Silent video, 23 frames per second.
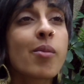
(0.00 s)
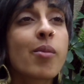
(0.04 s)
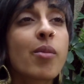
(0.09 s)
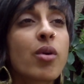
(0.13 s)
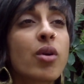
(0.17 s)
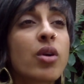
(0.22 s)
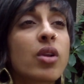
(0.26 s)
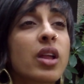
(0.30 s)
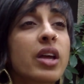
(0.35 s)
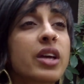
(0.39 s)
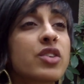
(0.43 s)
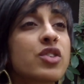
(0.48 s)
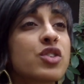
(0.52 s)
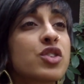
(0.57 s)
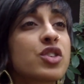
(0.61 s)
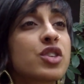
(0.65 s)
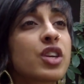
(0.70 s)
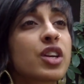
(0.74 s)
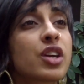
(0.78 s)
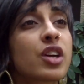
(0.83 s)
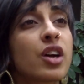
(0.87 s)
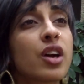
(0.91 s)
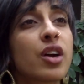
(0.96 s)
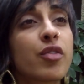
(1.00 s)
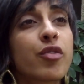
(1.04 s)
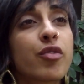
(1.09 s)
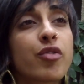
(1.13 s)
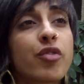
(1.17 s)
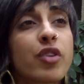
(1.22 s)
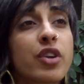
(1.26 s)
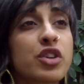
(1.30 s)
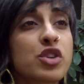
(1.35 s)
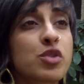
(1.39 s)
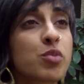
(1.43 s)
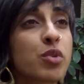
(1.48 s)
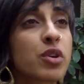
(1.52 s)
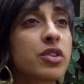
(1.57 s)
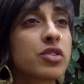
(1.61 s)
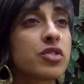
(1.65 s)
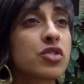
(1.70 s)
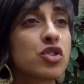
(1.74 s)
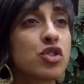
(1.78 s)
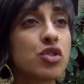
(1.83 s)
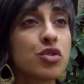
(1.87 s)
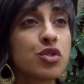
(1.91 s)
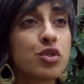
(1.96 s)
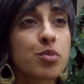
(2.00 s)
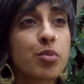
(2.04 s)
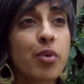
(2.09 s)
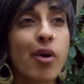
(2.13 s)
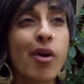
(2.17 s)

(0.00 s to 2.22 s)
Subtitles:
more like just like a fresh pressed juice